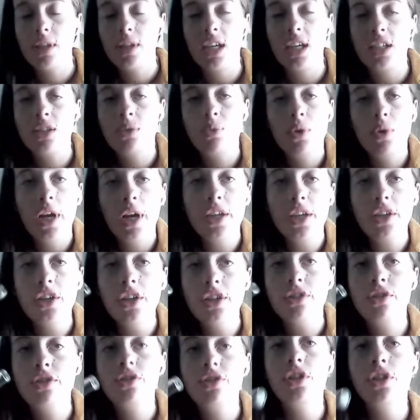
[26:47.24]
that's what I
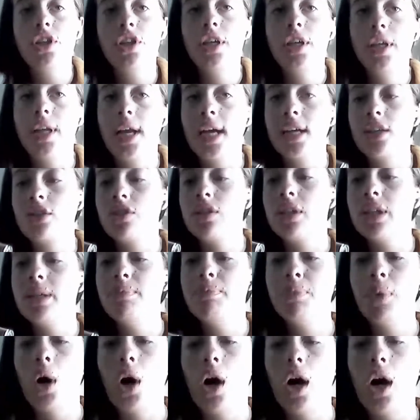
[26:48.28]
use. So you can actually
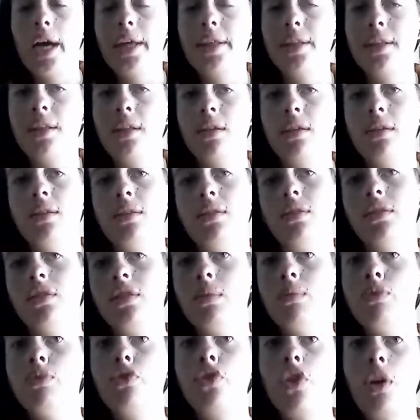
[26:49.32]
buy
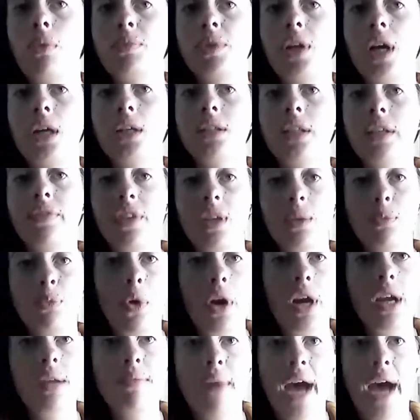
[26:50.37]
them from Young Living
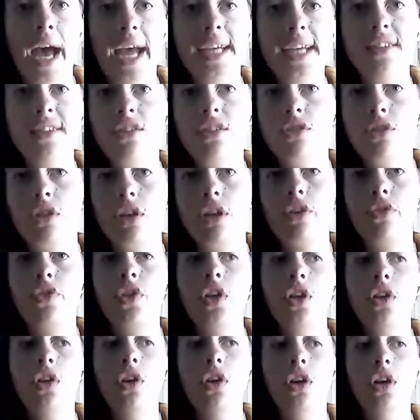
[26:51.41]
pre-made. So if
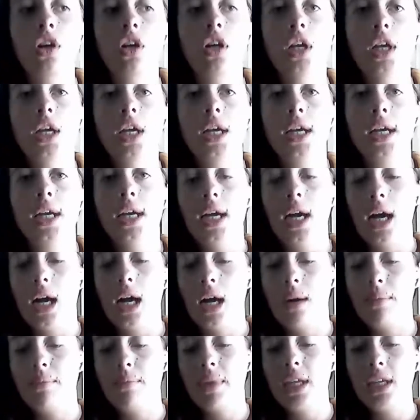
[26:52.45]
you're not
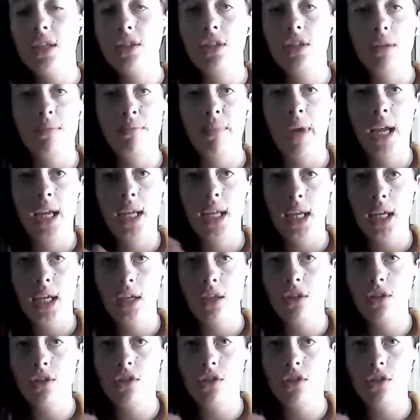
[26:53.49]
um, into making